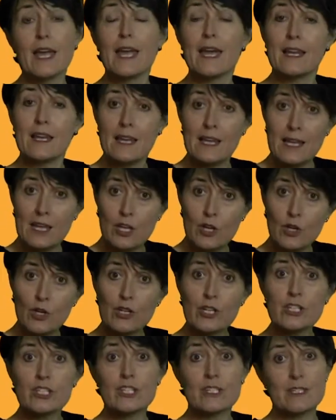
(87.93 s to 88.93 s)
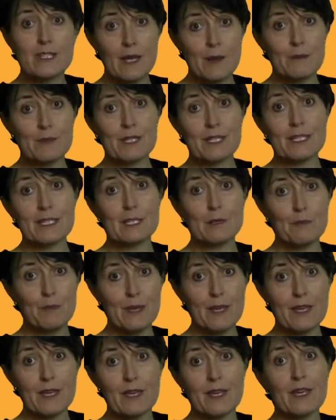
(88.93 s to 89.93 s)
and it encourages them to
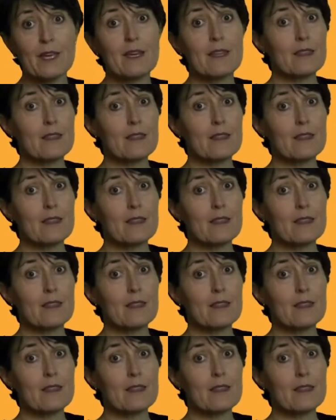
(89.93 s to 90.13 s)
speak